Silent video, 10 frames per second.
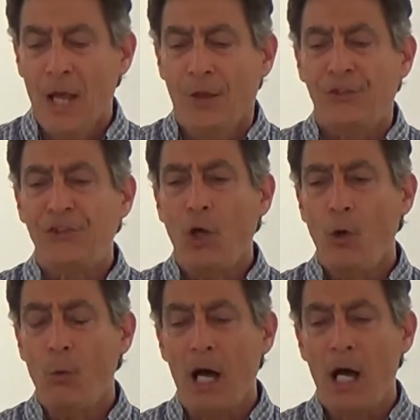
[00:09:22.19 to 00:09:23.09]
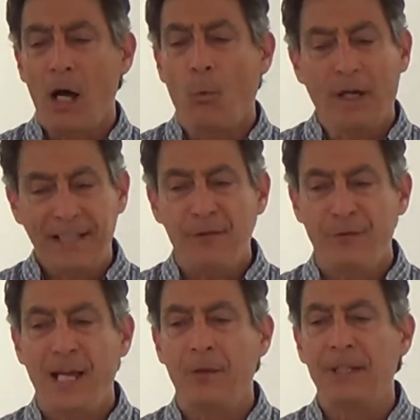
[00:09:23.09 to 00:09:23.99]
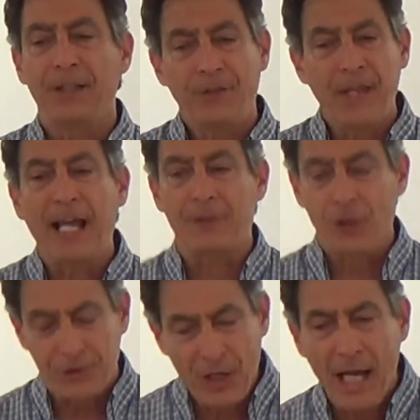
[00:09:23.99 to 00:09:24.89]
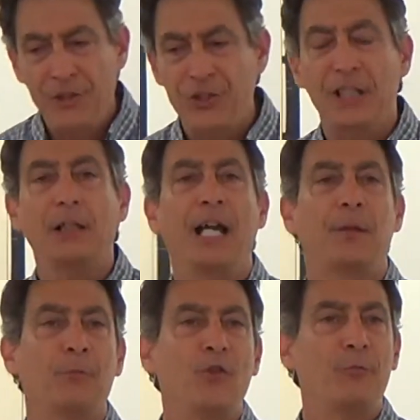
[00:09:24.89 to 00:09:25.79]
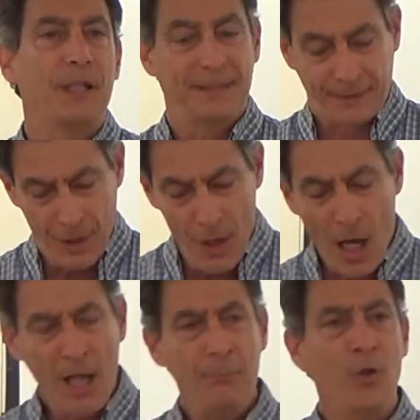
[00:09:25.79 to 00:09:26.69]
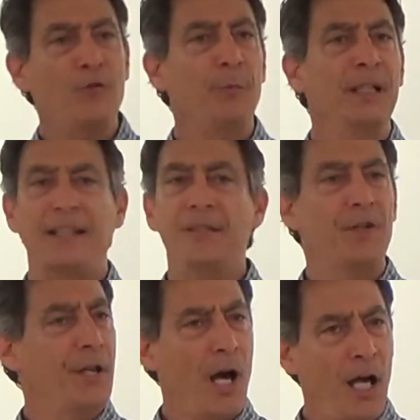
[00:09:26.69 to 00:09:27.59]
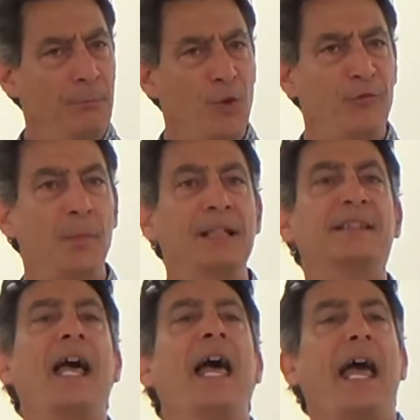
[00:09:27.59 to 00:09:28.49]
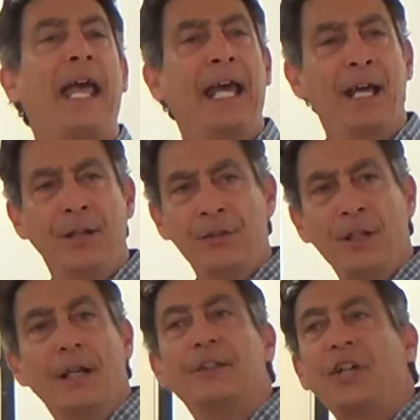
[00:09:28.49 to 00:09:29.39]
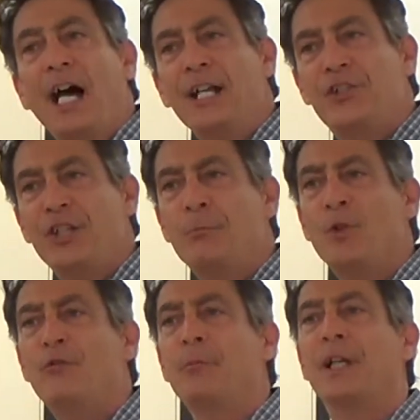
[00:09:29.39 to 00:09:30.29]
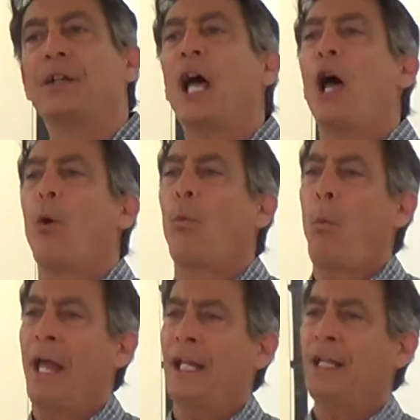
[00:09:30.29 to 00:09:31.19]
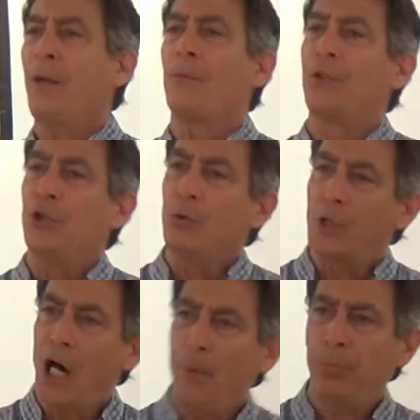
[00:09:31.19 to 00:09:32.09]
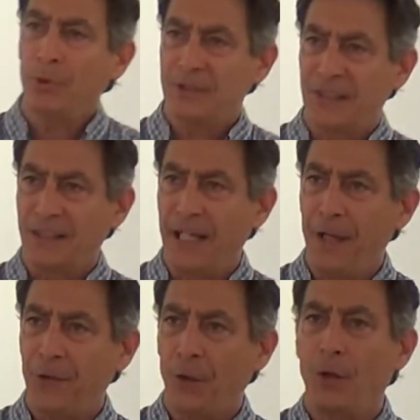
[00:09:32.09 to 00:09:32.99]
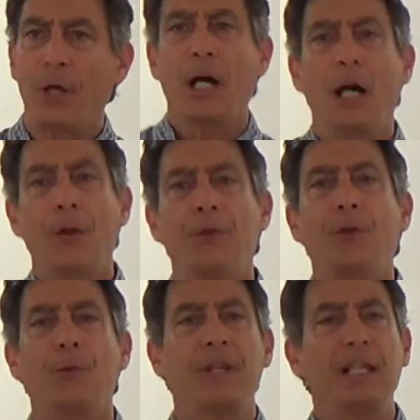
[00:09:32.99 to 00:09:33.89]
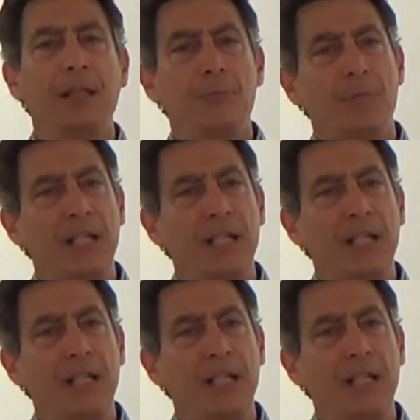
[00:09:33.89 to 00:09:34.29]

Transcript: So what they found is that Taiji-like movements, non-movement, even non-movement, and Taiji movement, when you couple together the